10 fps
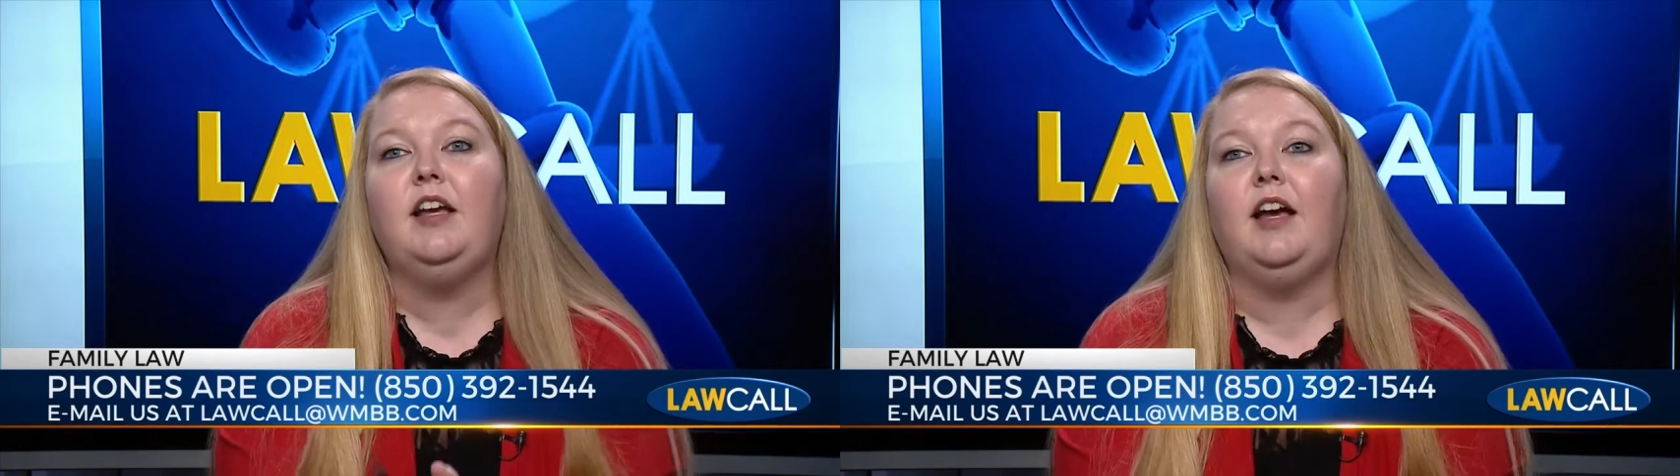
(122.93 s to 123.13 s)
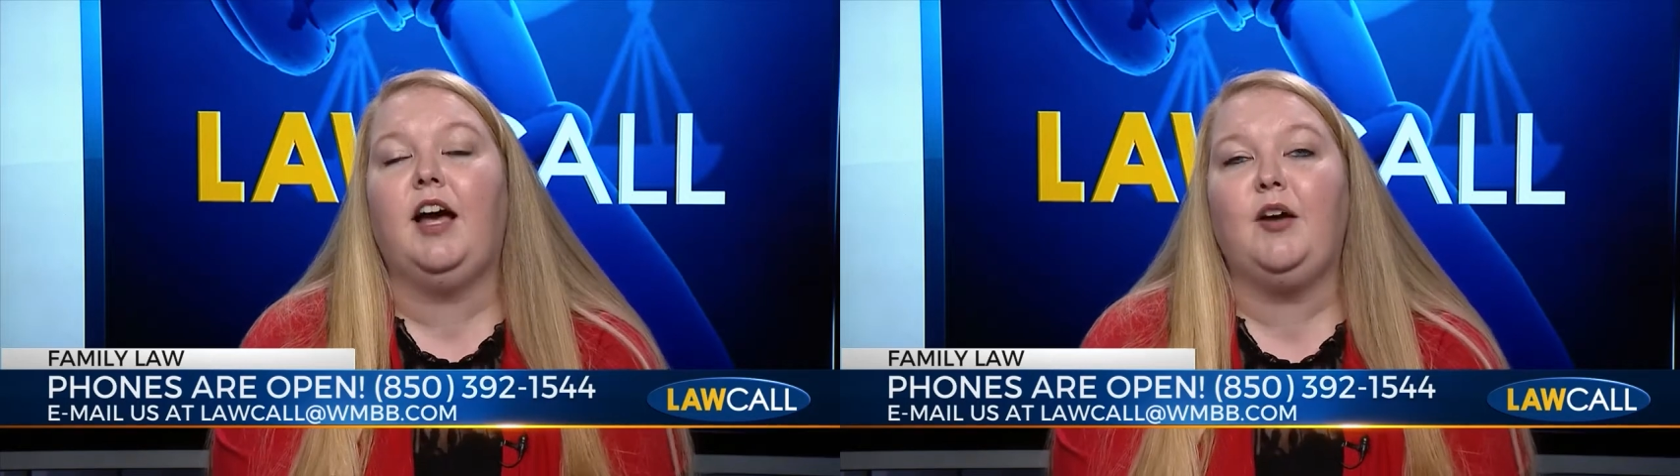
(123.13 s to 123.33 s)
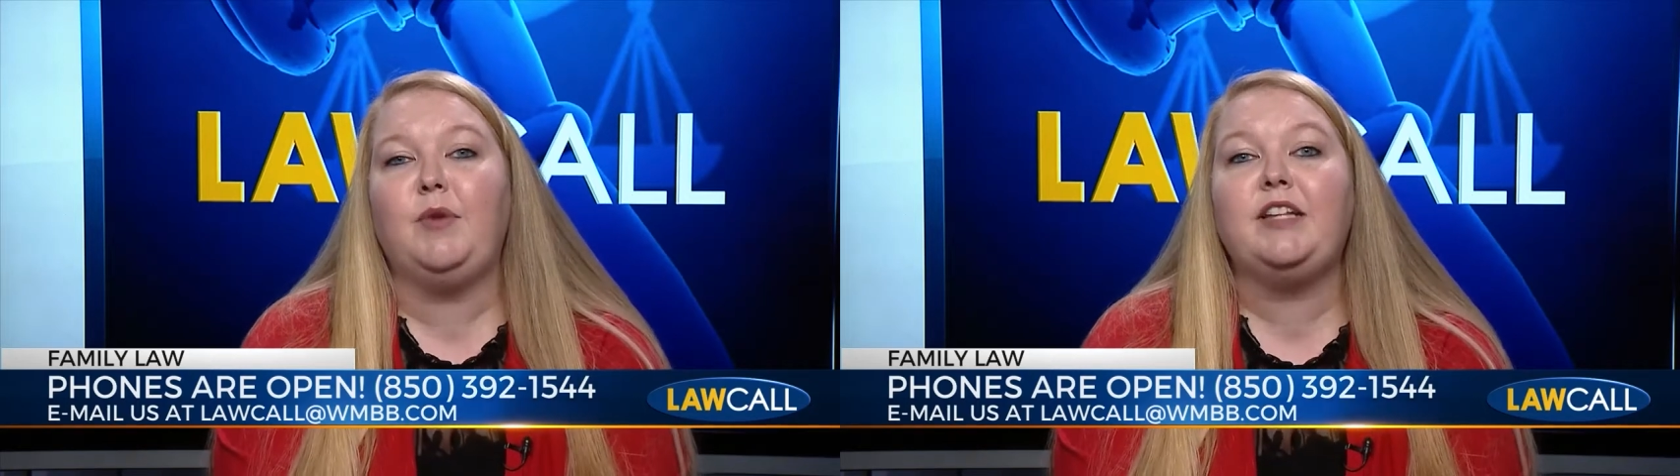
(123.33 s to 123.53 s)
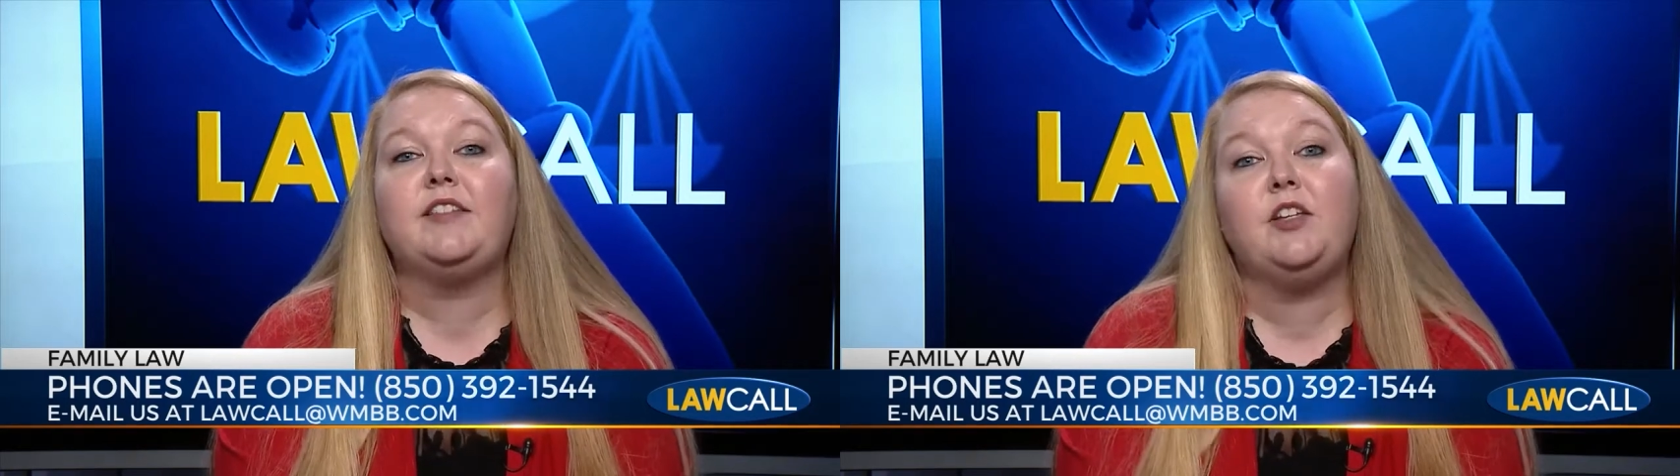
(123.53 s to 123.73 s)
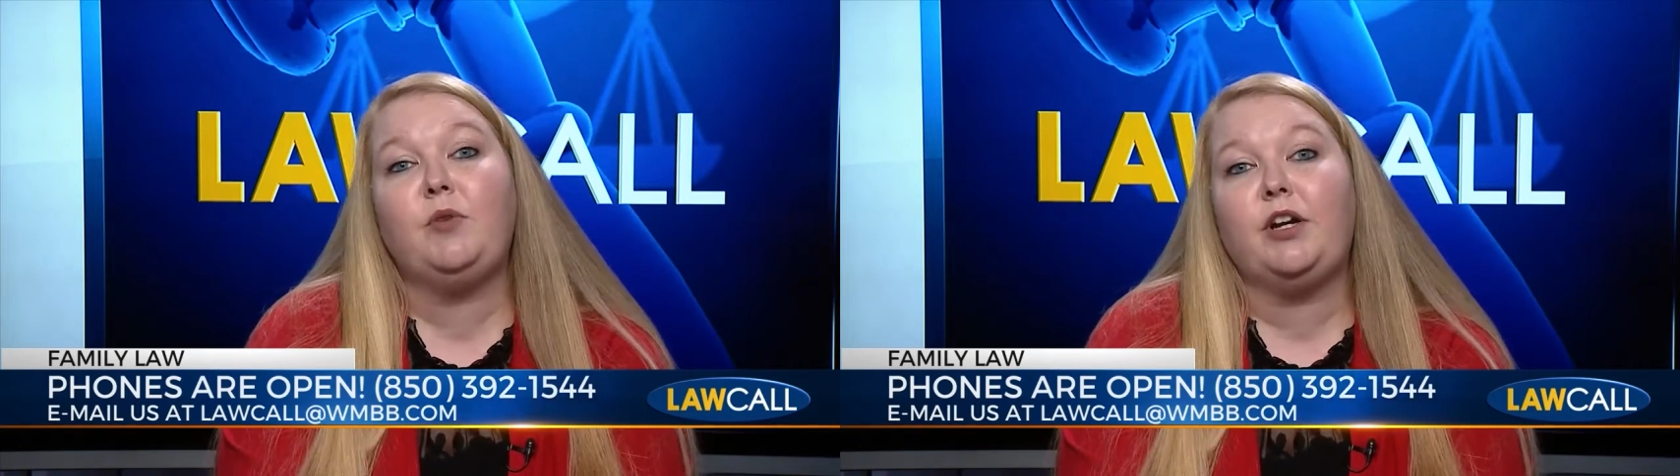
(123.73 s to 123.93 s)
um, and
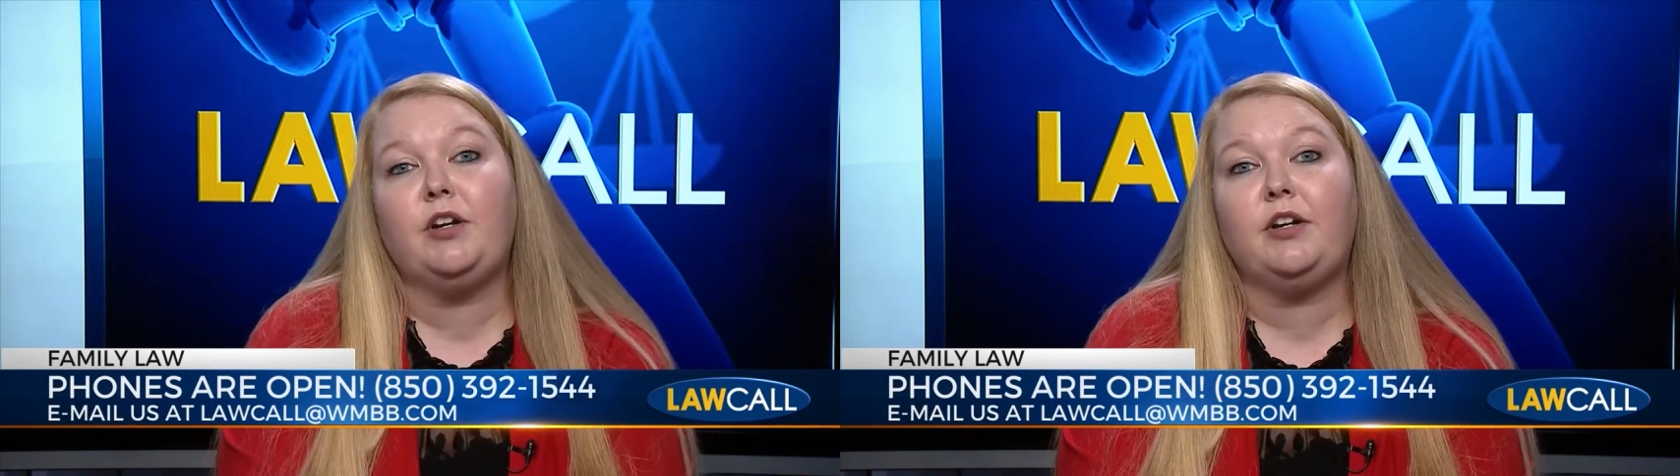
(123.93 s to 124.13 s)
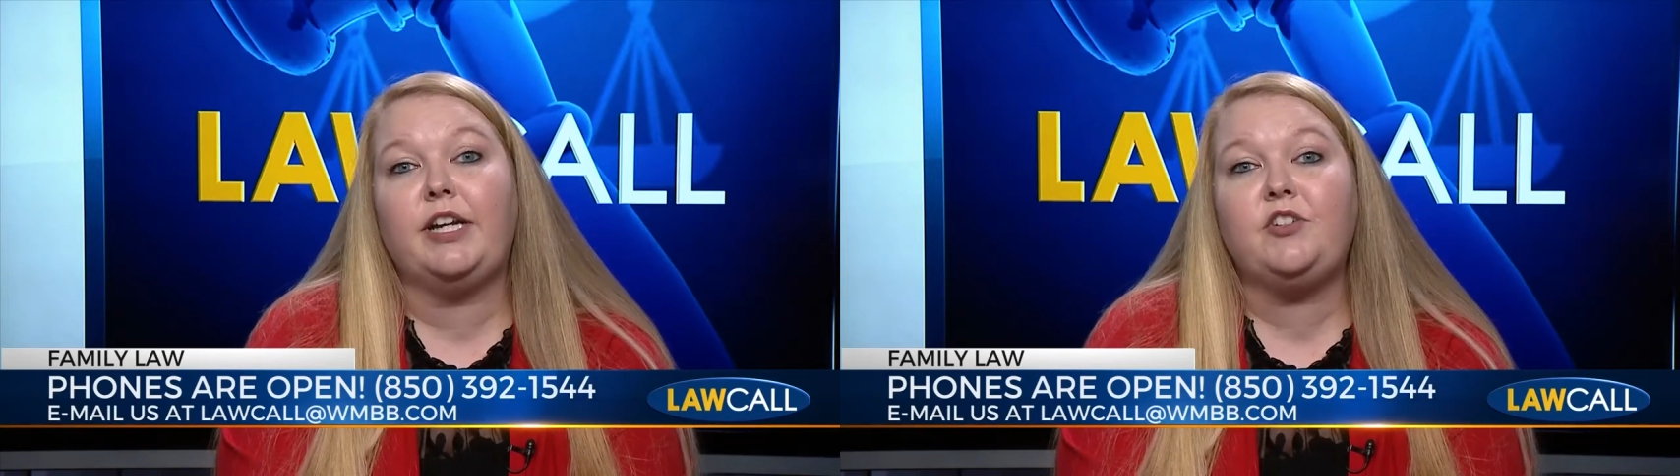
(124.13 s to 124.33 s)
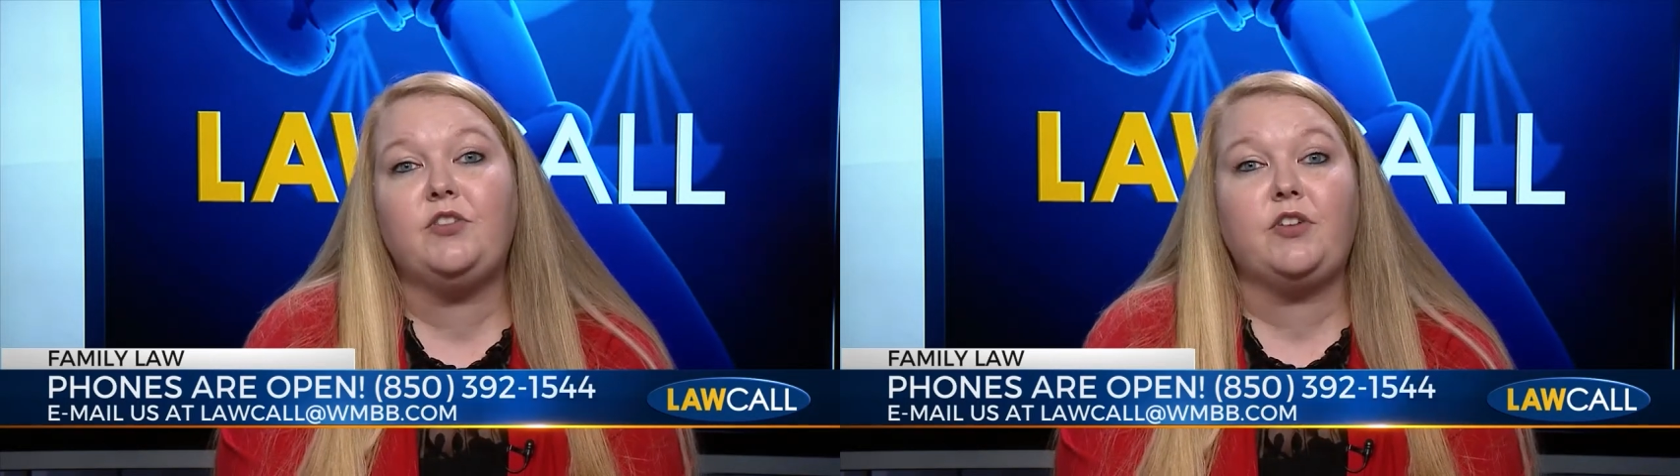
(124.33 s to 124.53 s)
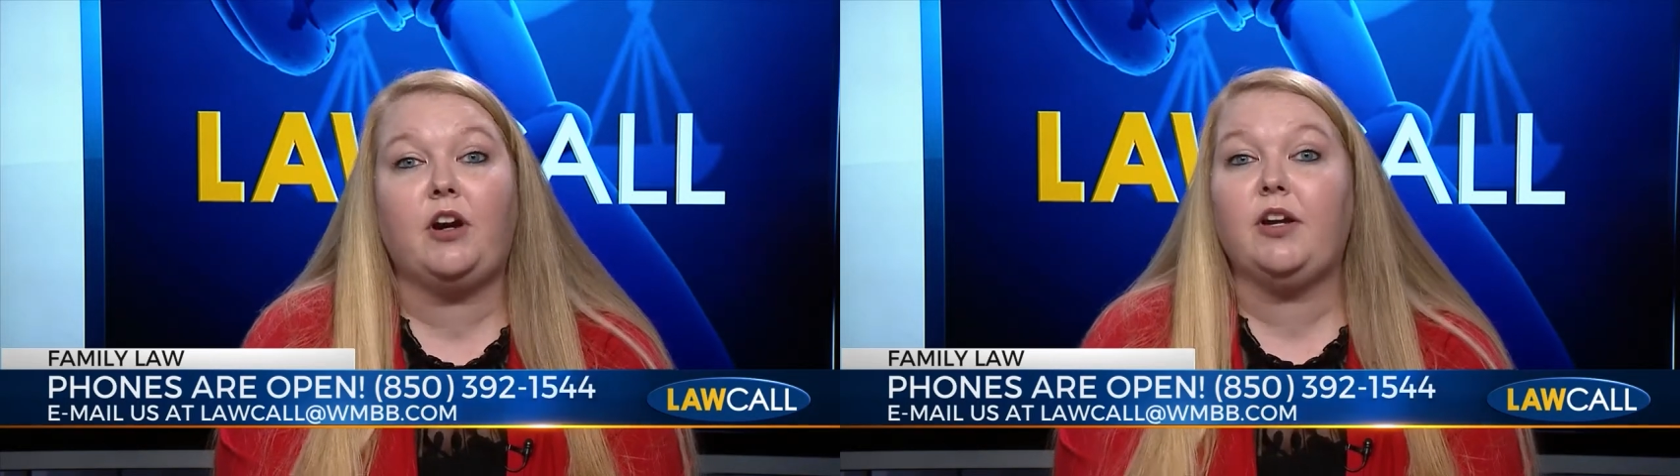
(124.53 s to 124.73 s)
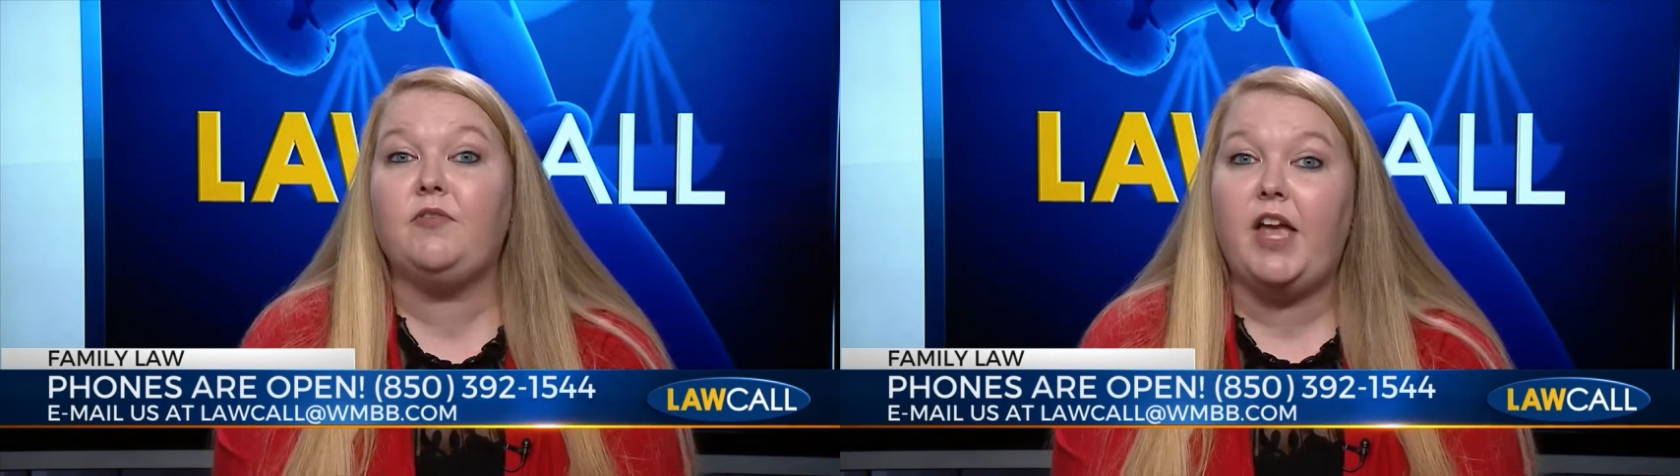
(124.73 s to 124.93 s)
see what her issues are,
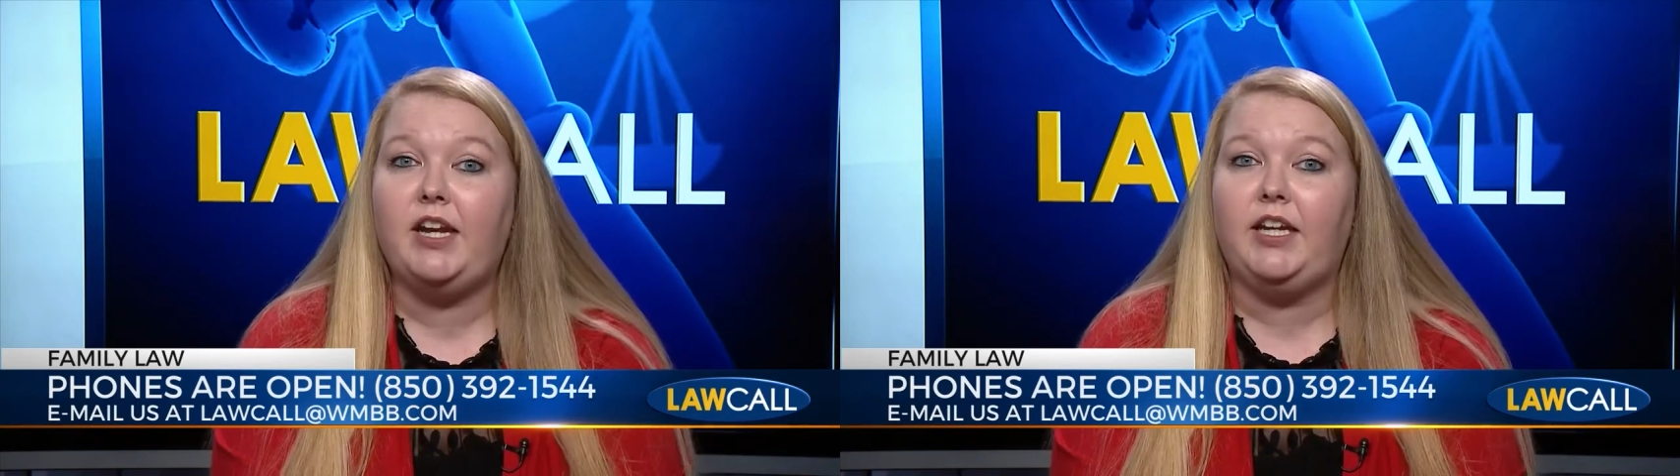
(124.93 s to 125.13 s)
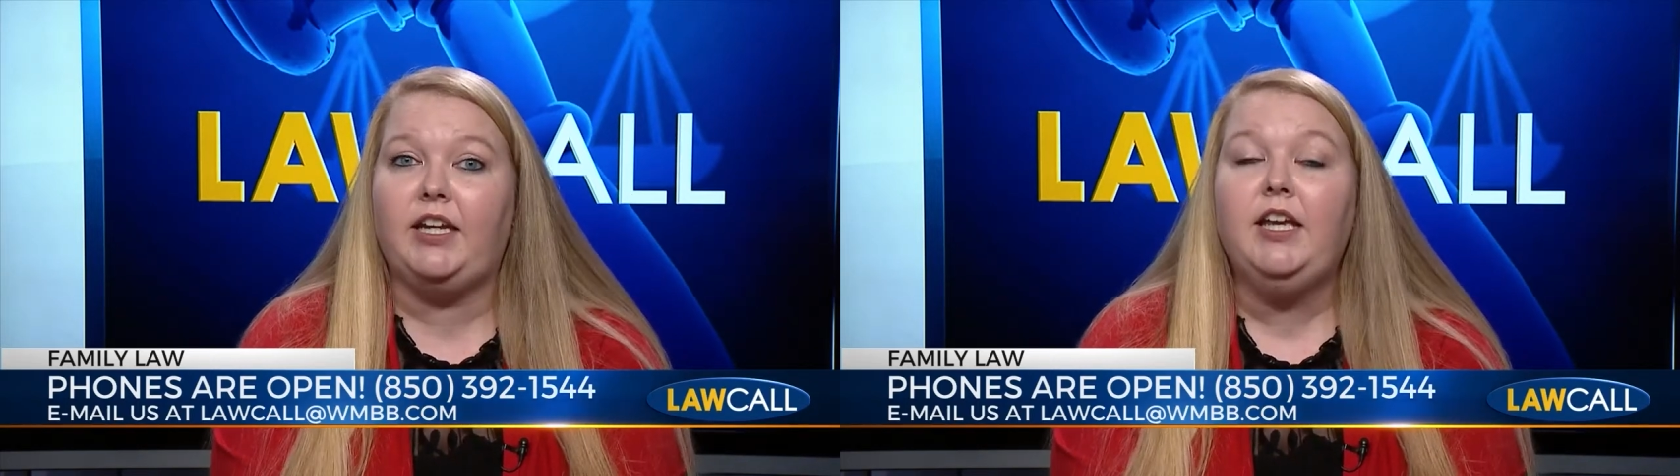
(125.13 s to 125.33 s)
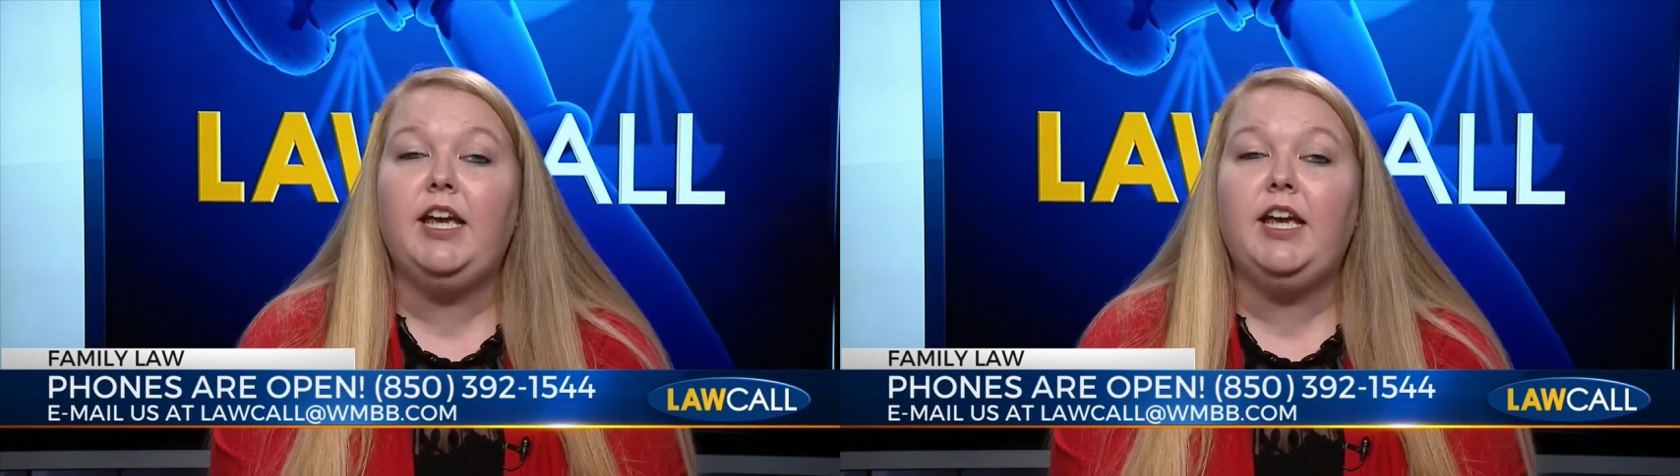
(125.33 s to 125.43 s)
if any,